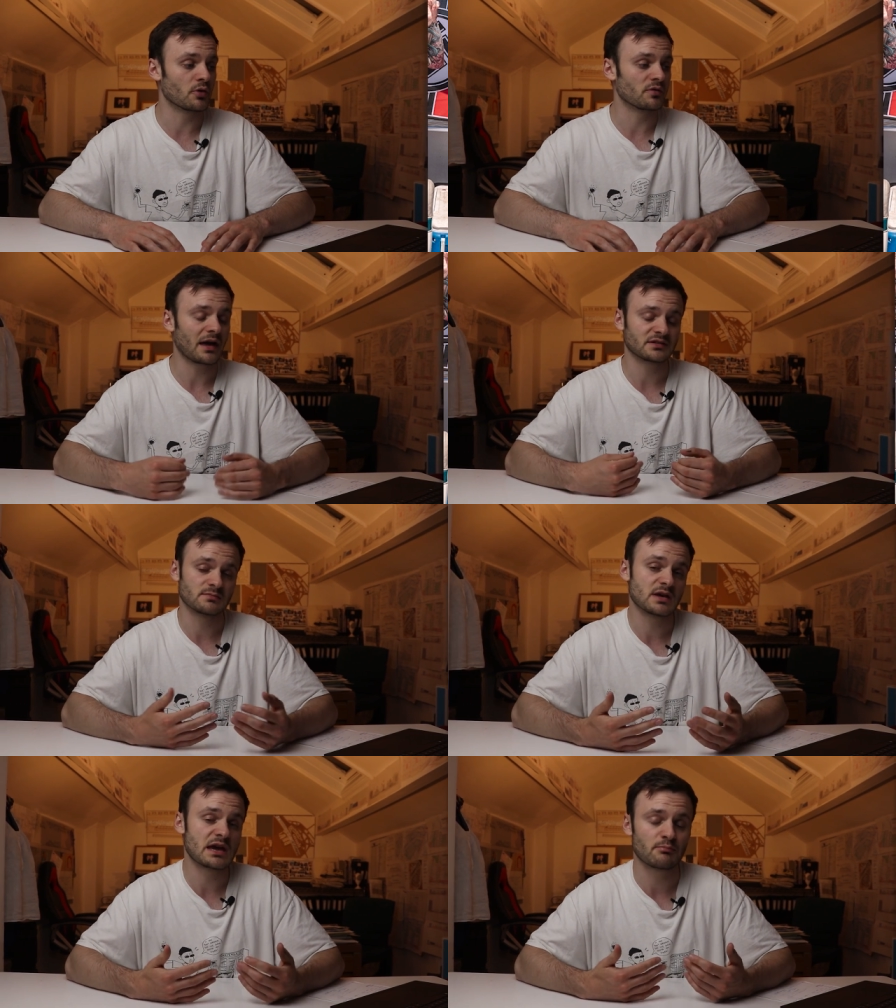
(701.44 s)
but that
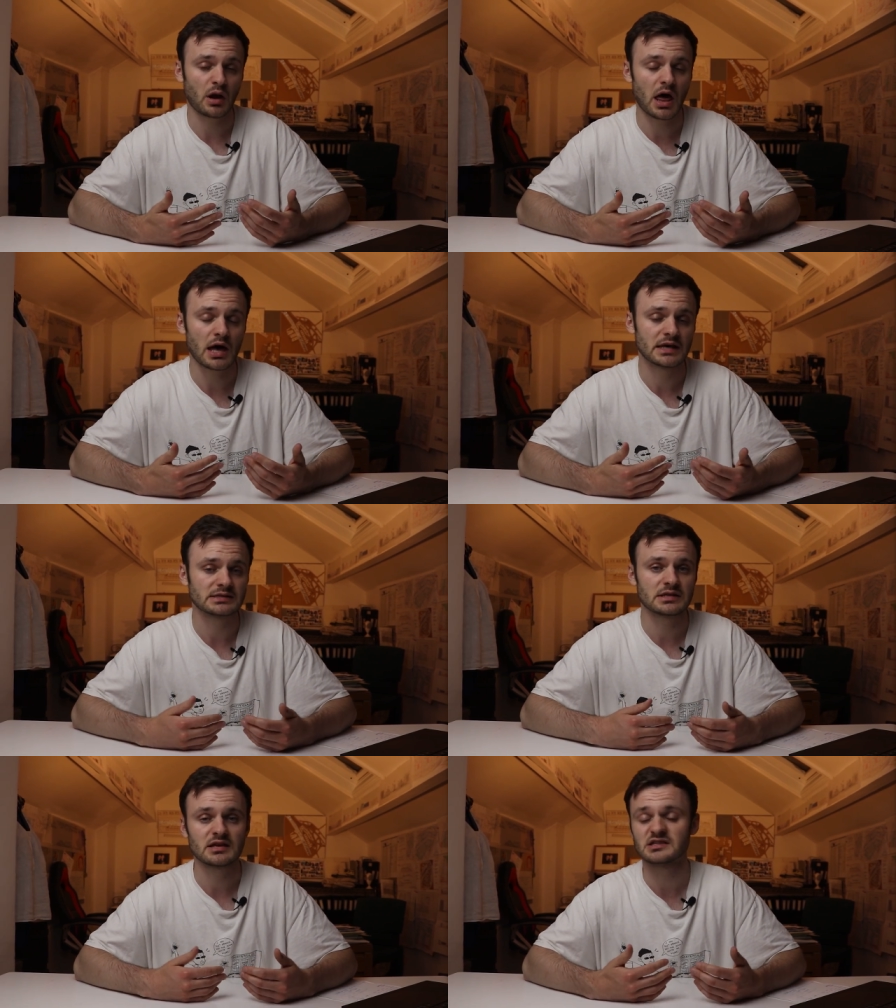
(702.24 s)
to me
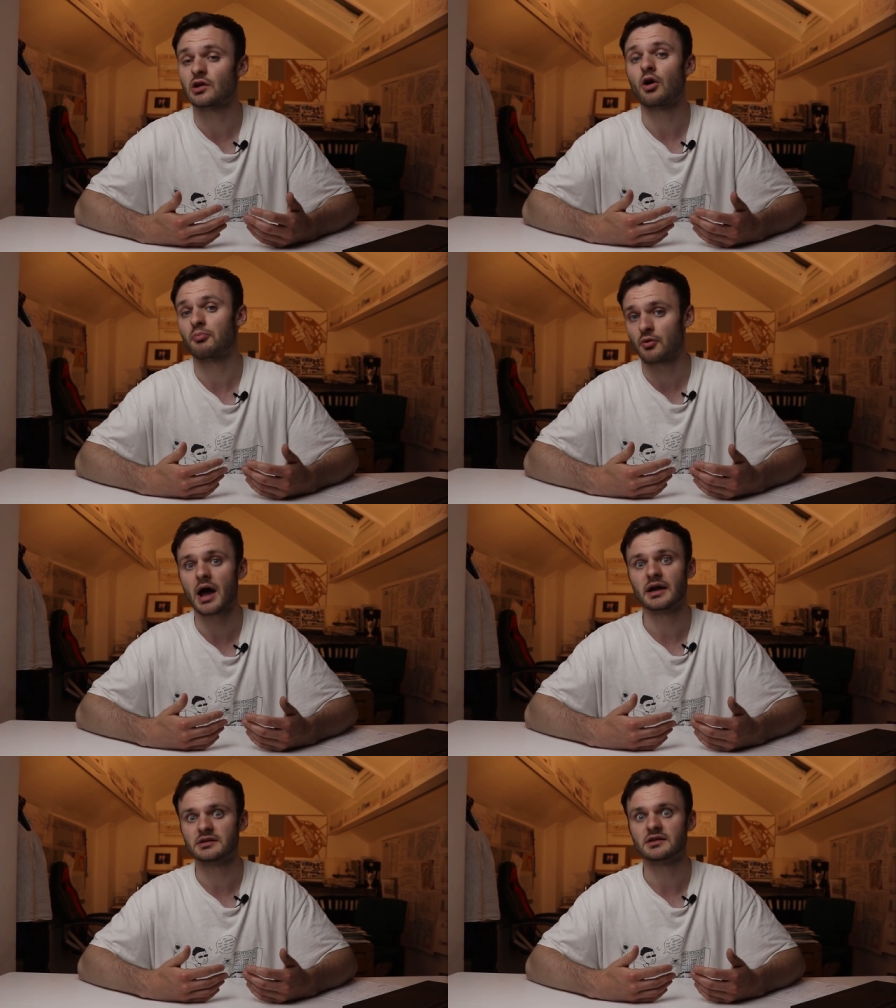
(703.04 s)
implies that there's a lot of
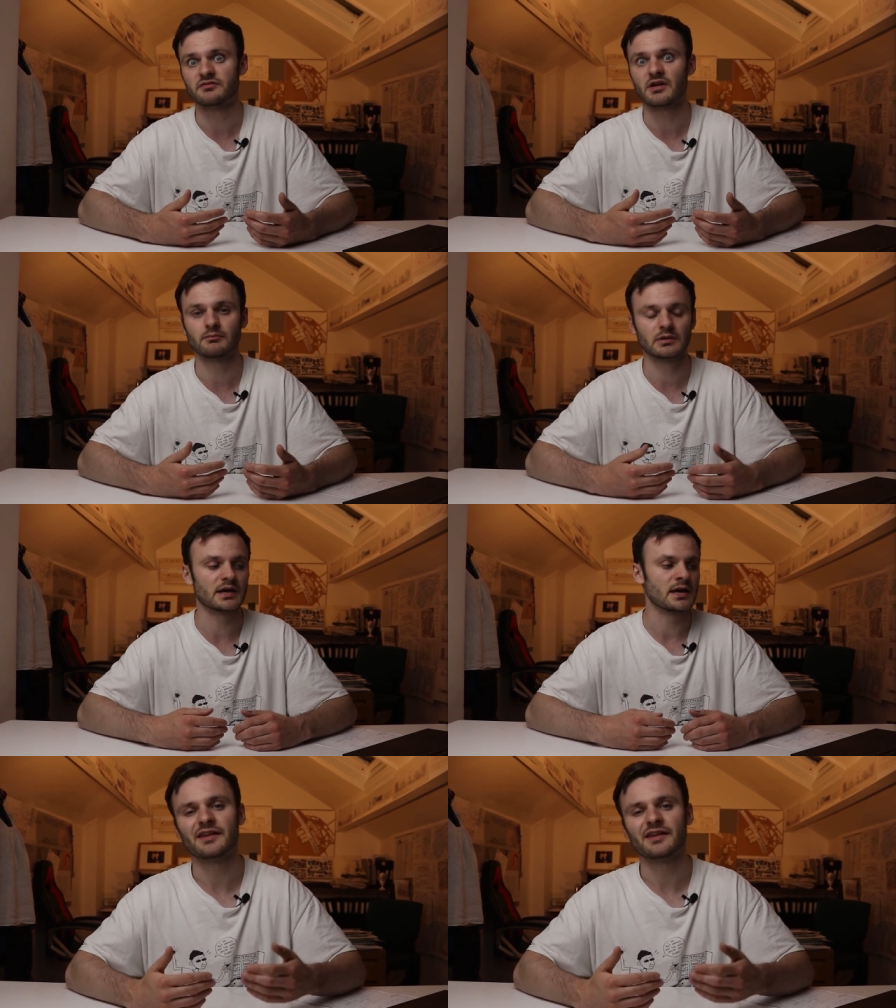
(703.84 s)
pride in the family.